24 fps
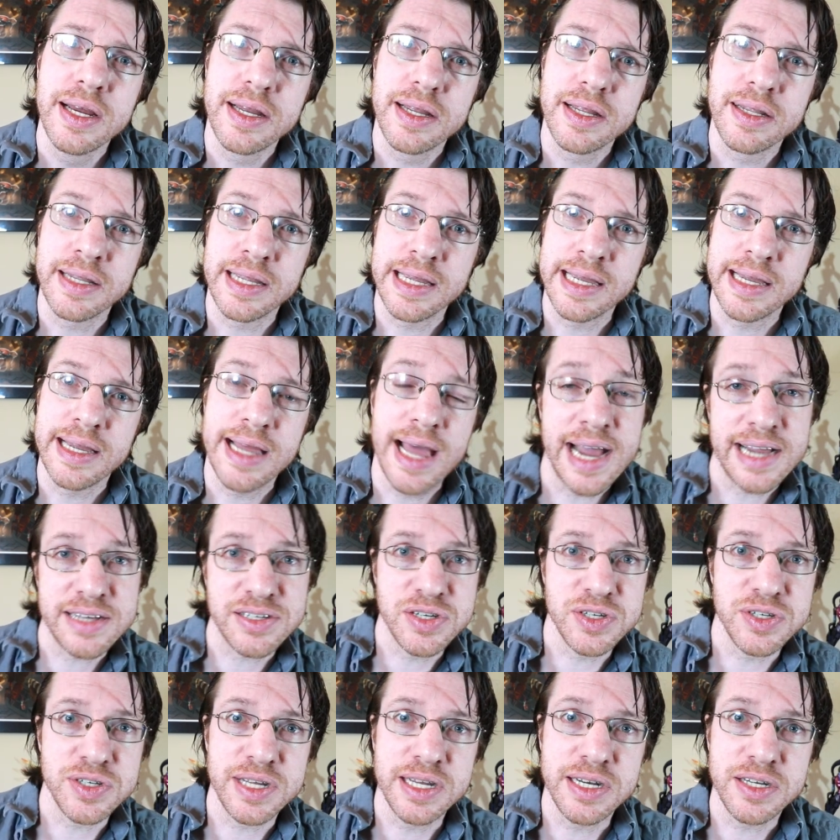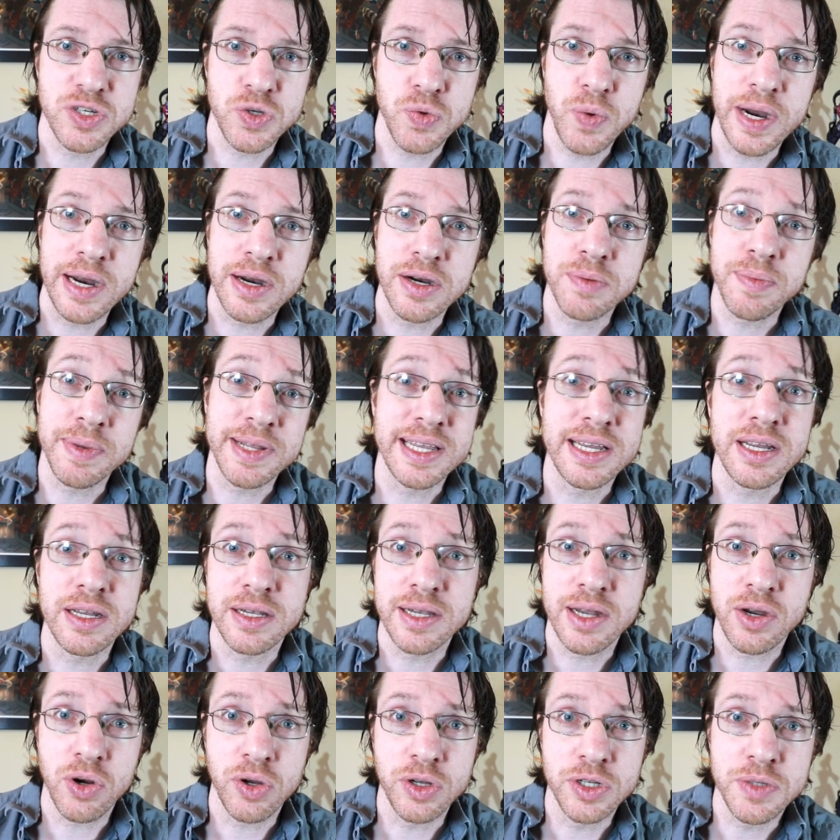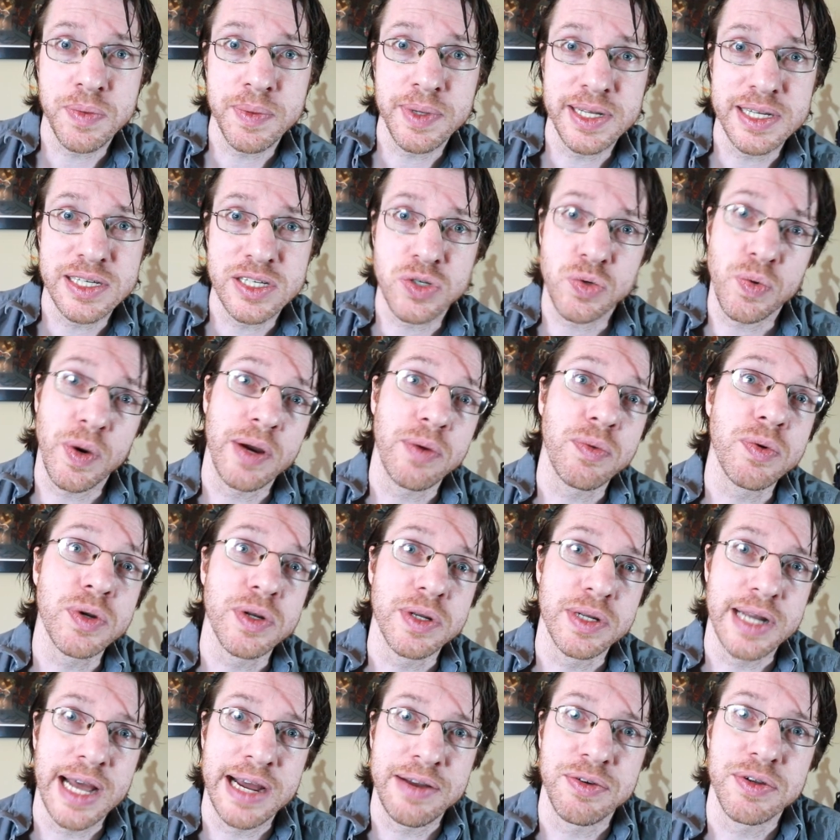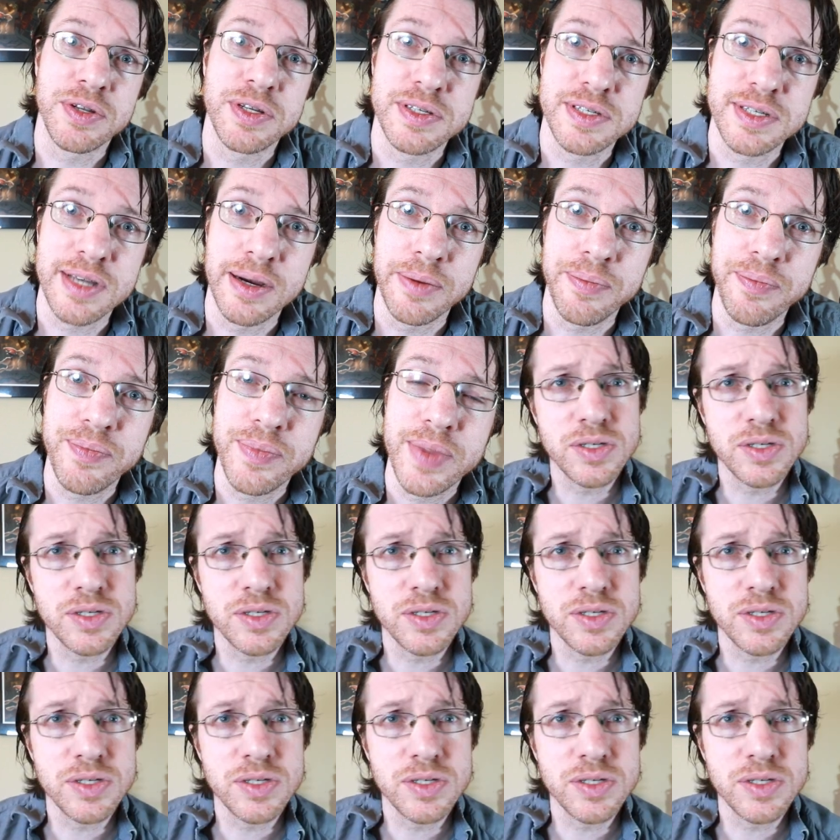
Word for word: the x's get squared, but then they're ultimately square rooted after the sum,